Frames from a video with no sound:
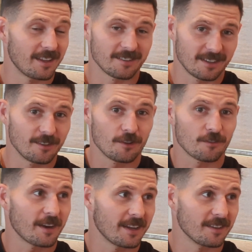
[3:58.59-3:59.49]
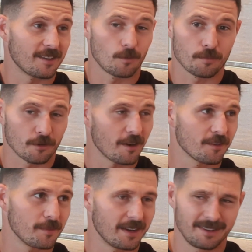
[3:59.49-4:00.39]
that's in those rankings that will
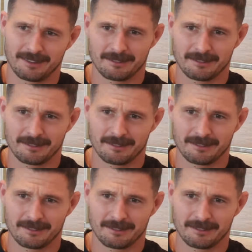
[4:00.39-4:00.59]
progress me,